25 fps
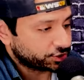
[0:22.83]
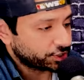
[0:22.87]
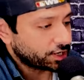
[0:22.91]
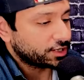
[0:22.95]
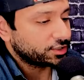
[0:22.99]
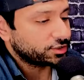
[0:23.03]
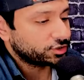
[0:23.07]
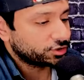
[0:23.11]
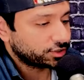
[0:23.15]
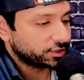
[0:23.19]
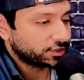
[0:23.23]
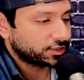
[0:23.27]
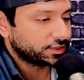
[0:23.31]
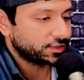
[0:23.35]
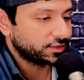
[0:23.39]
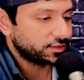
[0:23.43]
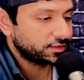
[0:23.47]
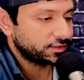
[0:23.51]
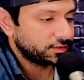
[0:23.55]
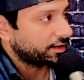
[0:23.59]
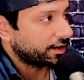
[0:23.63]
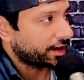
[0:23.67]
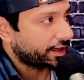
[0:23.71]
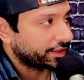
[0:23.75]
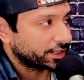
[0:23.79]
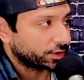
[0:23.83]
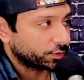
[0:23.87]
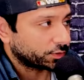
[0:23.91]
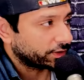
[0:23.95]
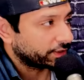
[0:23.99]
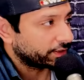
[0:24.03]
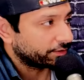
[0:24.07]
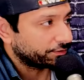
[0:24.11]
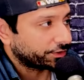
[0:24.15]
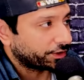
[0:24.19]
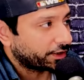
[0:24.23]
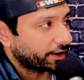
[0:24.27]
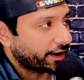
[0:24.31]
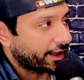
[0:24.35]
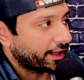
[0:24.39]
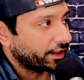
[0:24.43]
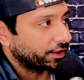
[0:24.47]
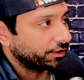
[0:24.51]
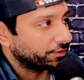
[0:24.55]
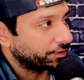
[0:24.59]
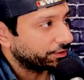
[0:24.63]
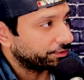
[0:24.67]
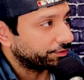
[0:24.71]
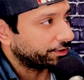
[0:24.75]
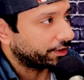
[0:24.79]
Sean Strickland, I think we're in for a
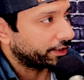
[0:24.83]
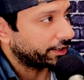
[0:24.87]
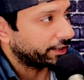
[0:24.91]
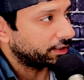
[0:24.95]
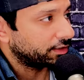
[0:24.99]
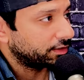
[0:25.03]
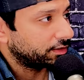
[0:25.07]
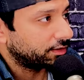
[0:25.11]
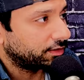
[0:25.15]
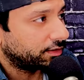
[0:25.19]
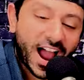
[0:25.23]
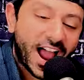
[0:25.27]
hell of a fight.